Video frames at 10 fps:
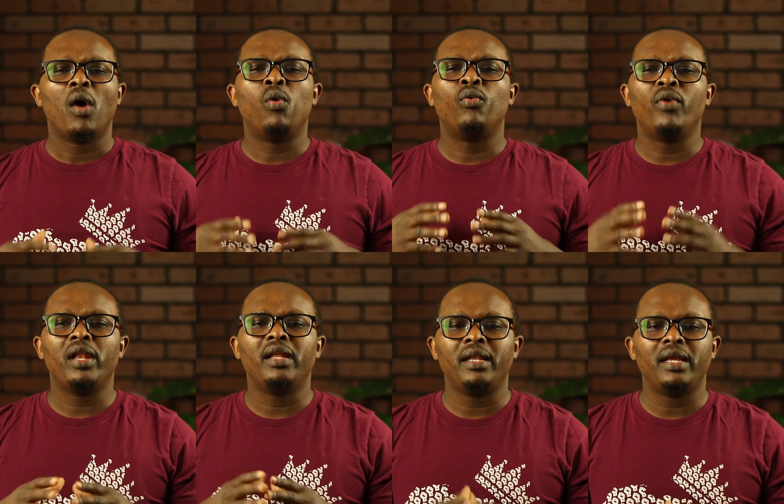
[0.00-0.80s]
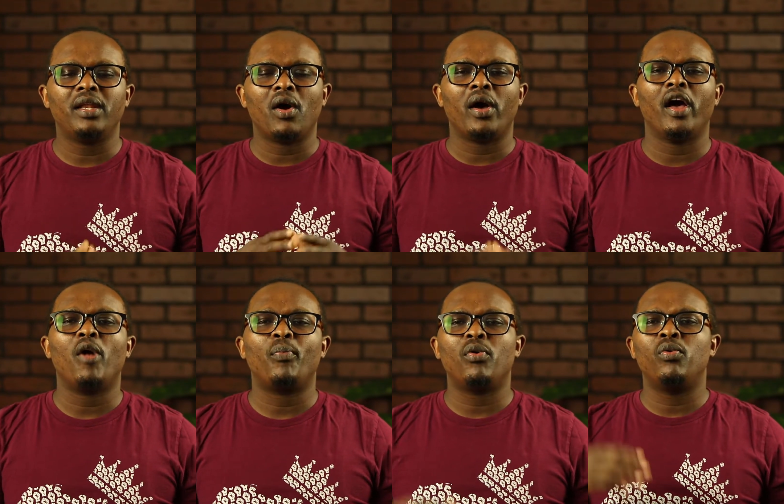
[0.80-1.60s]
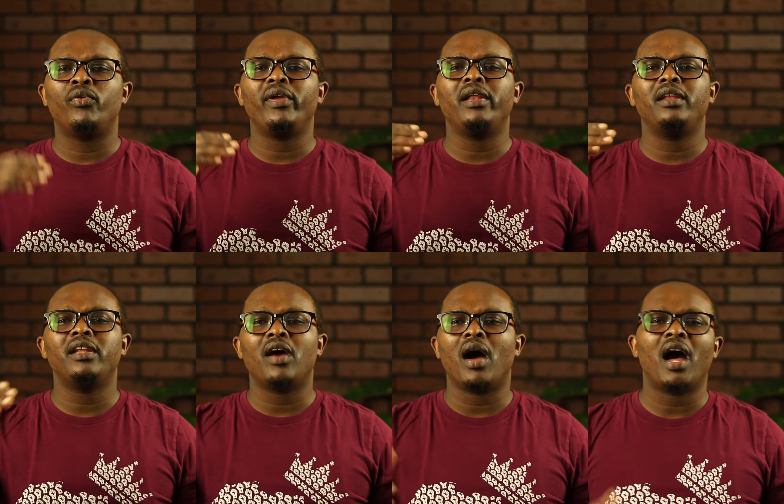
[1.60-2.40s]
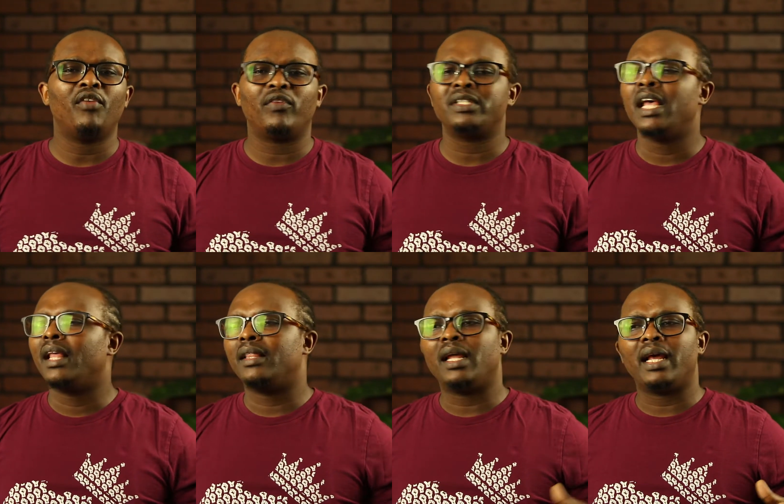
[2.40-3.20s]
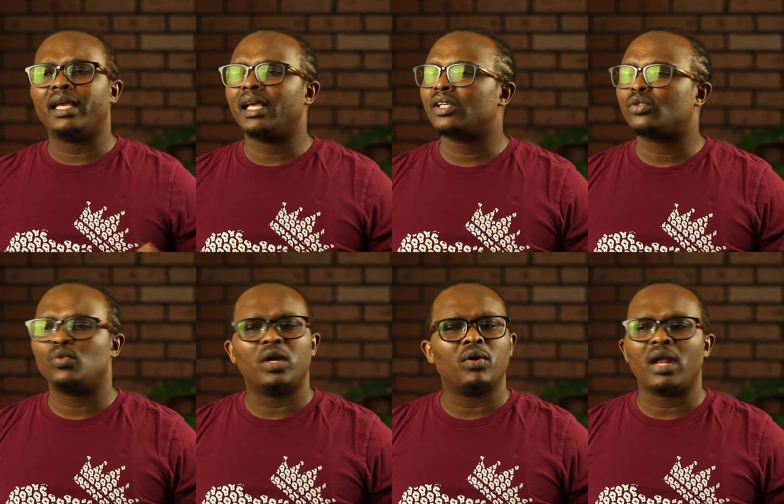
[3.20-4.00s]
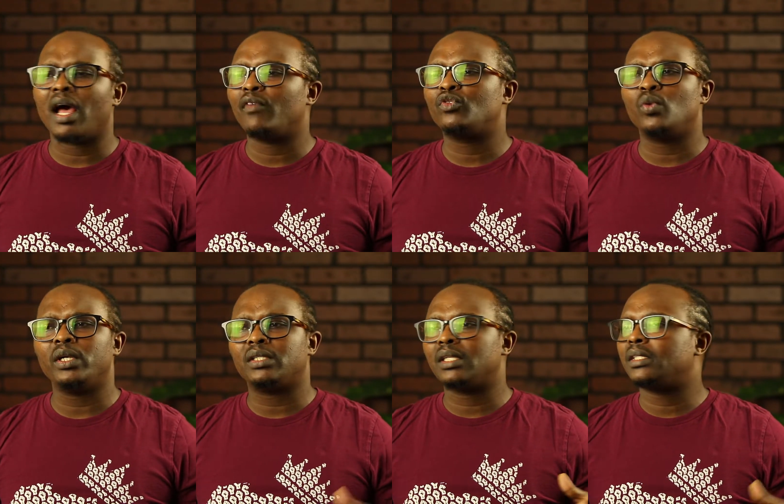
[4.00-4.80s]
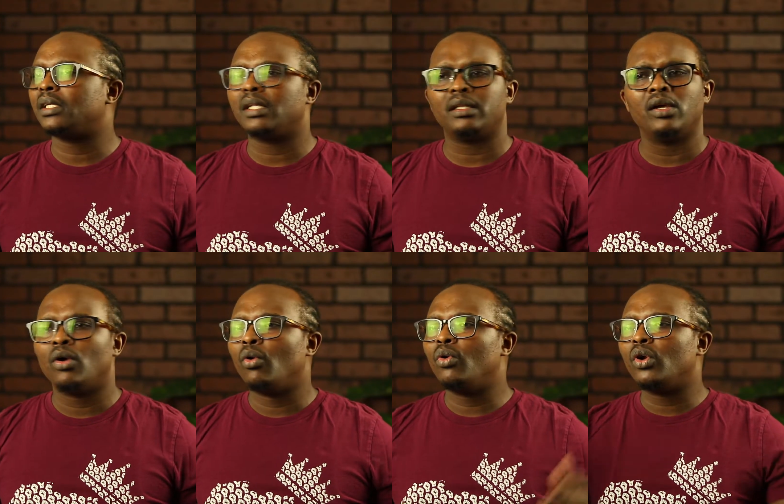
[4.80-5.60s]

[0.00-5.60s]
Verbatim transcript: who really need our help or who really need our advice, then I guess we're going to have to wait until, who